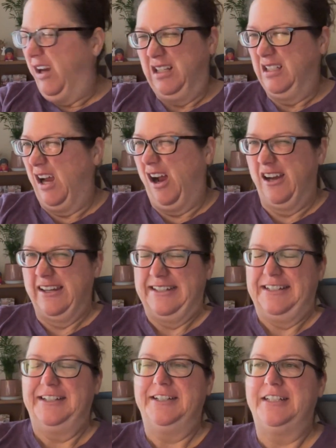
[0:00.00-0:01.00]

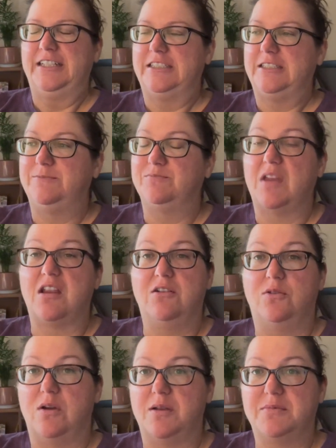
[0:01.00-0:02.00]
Sorry.
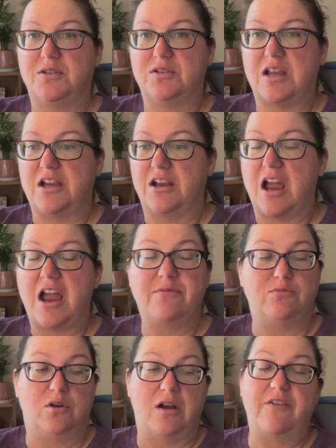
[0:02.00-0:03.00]
Oh, I'm so tired.
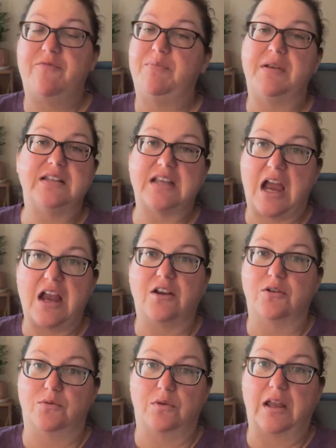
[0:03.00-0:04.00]
I've been
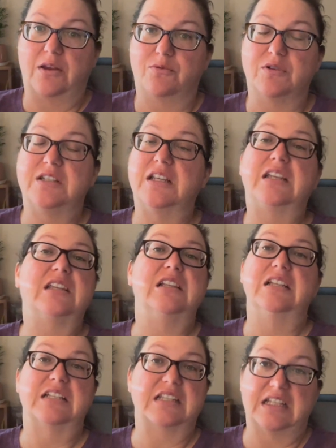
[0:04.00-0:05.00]
tired, like
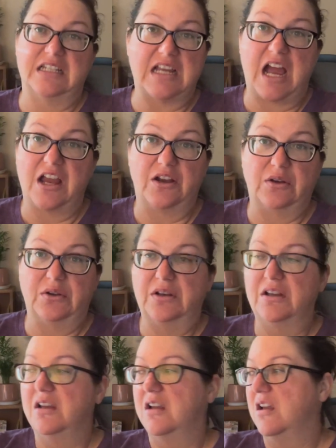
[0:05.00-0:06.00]
ridiculously tired
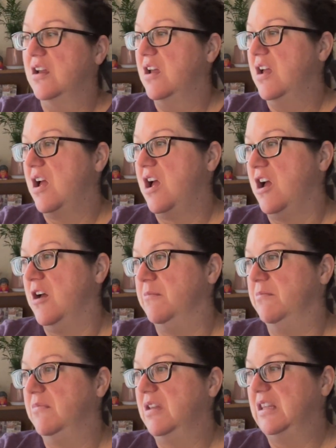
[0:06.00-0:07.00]

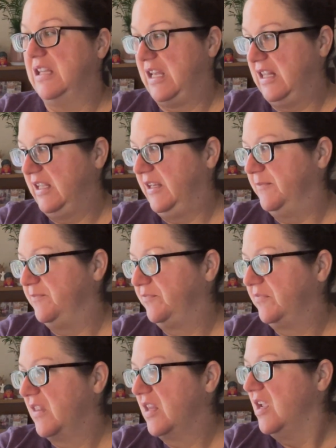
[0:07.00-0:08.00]
lately.
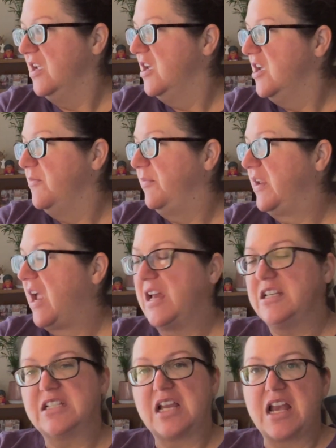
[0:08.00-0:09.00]
But yeah, I
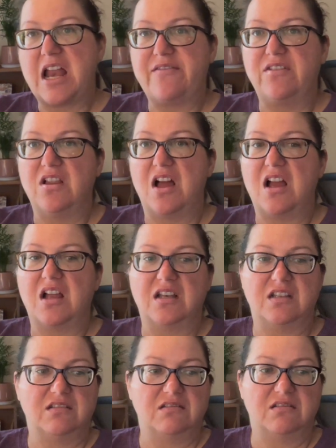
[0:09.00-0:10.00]
just kind of have a lot
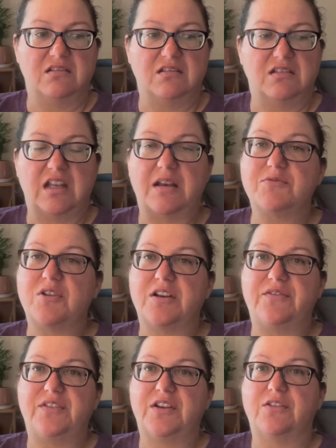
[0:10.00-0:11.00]
that I'm trying
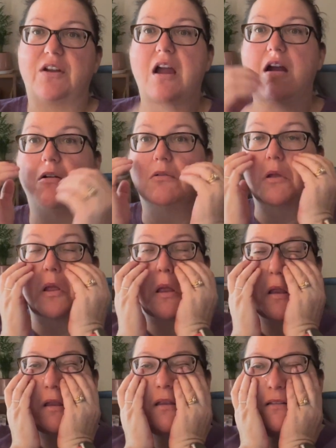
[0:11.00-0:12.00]
to figure out.
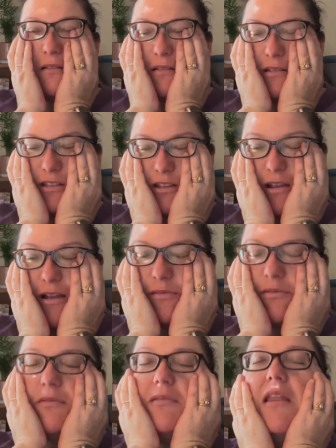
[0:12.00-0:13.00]

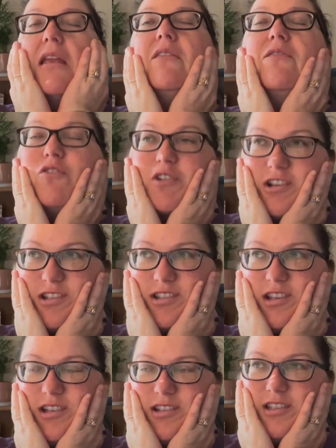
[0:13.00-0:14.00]
So, like, for
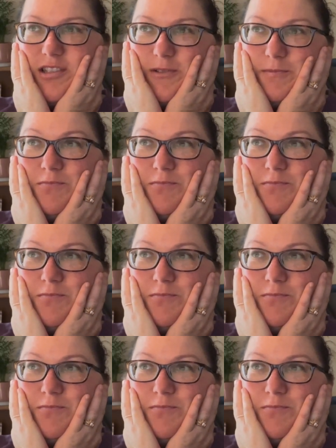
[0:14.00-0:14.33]
instance,